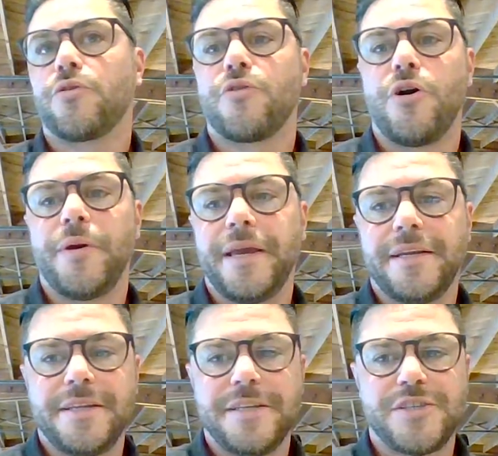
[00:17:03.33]
growing
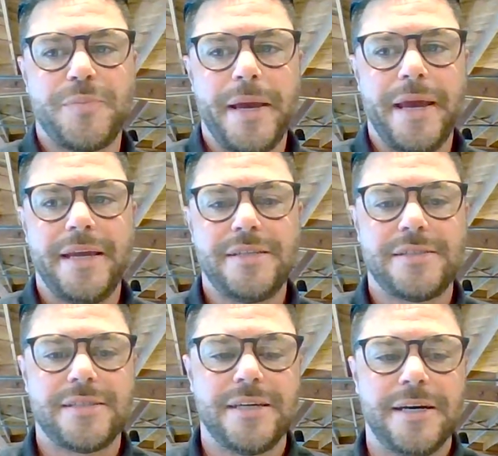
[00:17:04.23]
into this
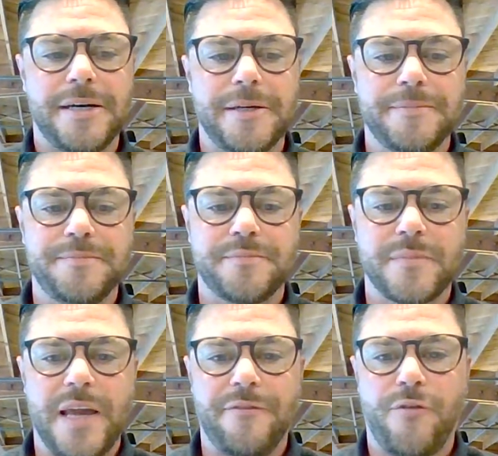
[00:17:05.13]
space
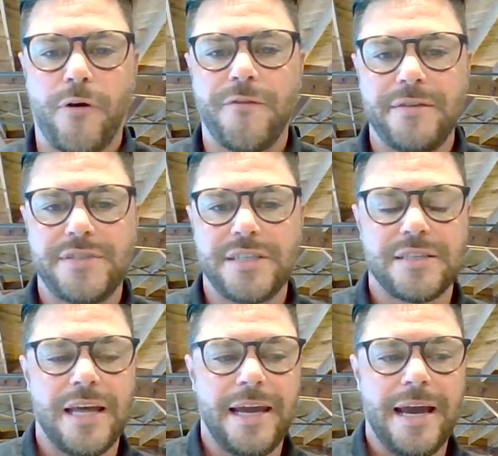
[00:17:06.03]
at
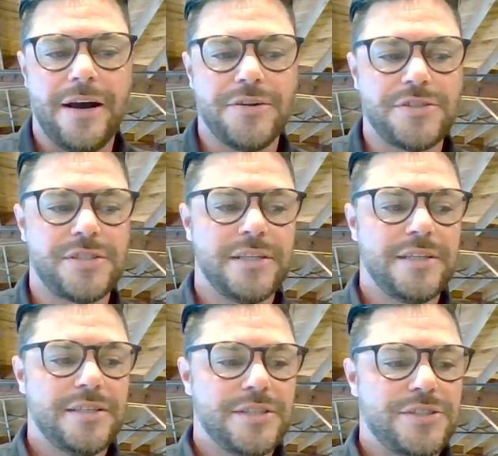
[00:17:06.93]
456 Lighthouse.
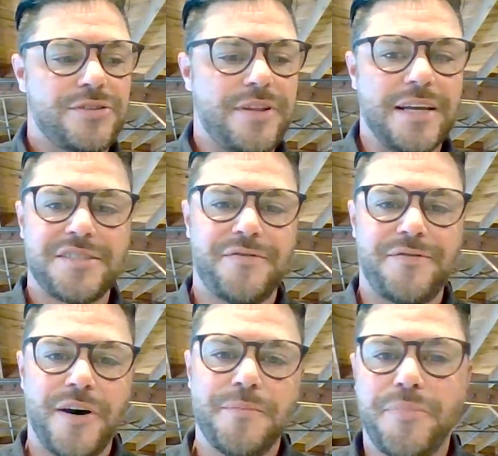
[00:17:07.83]
So that's a
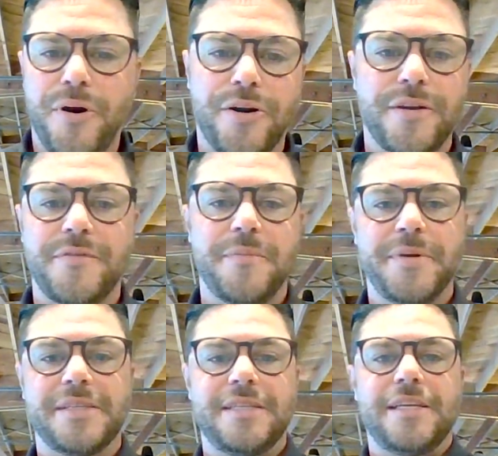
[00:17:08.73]
fun part of the
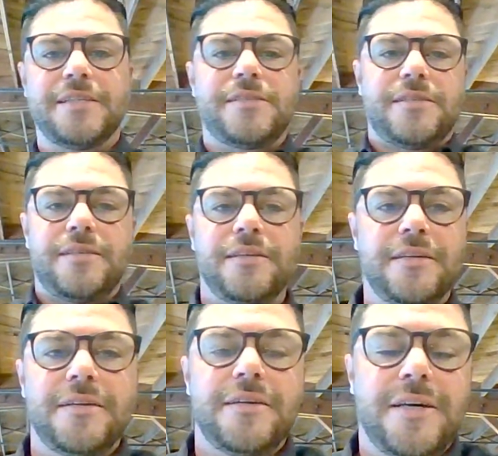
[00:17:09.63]
business.
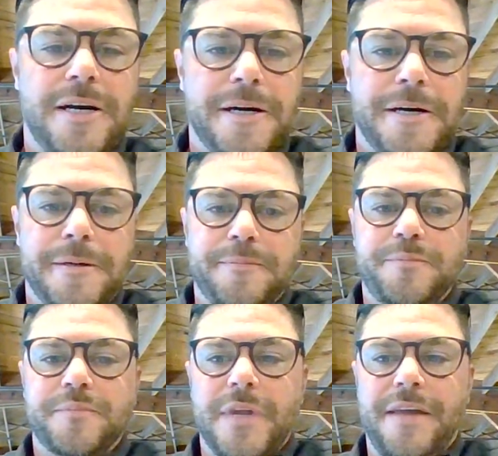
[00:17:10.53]

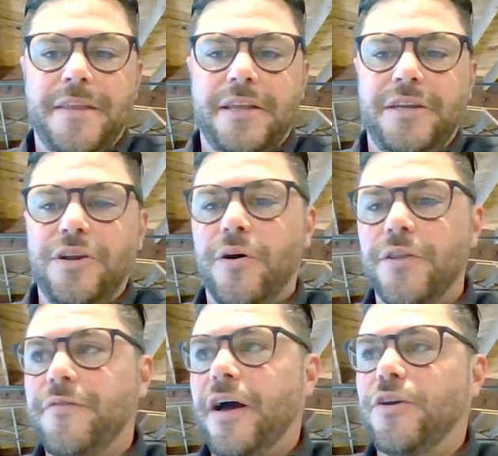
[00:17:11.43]
And then, on
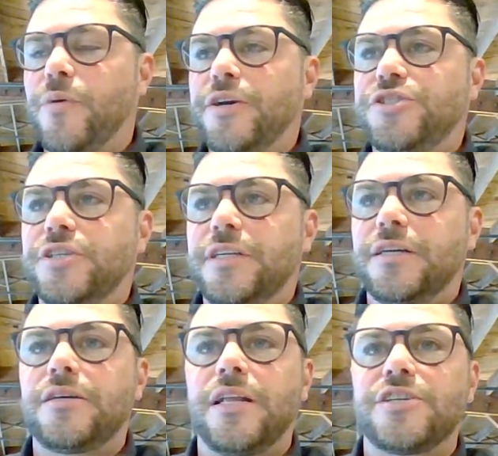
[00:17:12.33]
the valuation
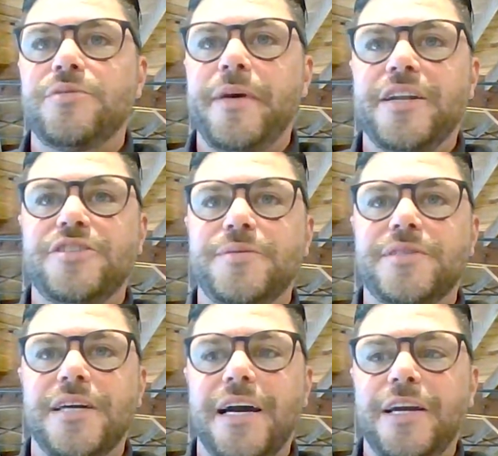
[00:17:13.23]
and collection management
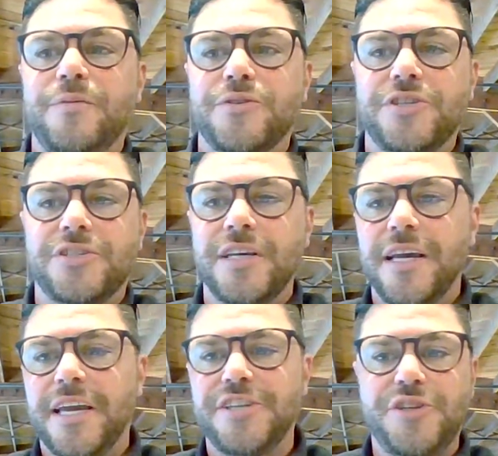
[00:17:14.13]
side, we're just
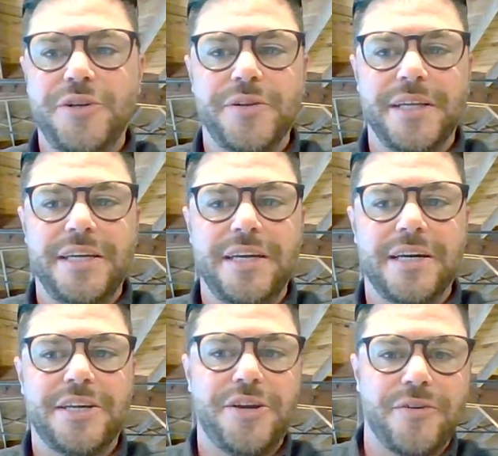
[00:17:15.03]
continually
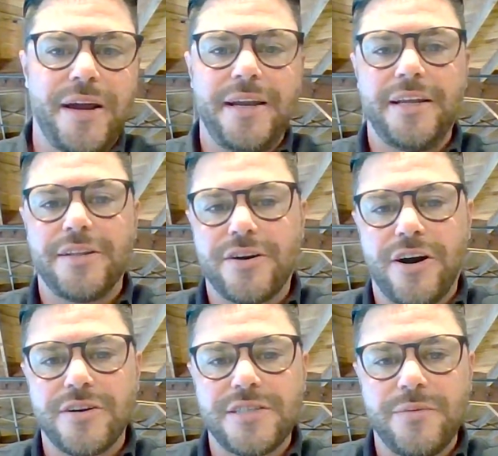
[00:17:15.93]
curating the
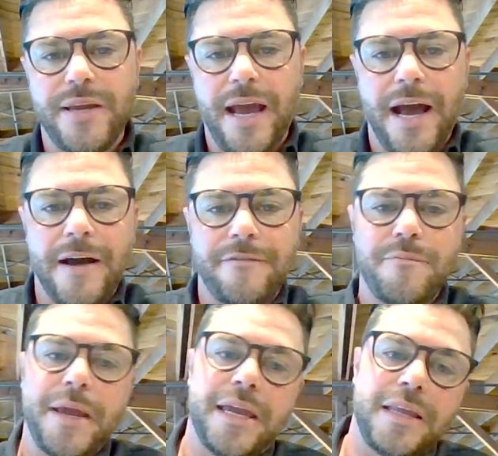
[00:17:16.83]
cars that we have,
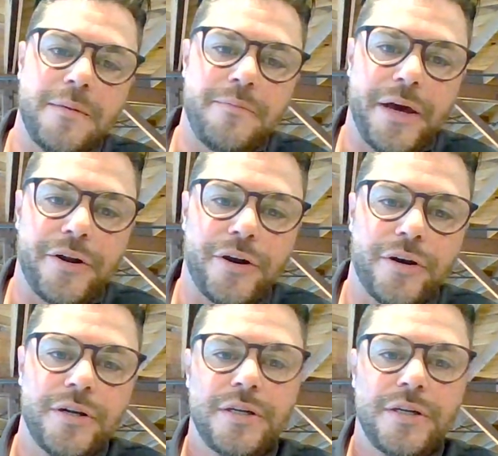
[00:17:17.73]
making them better,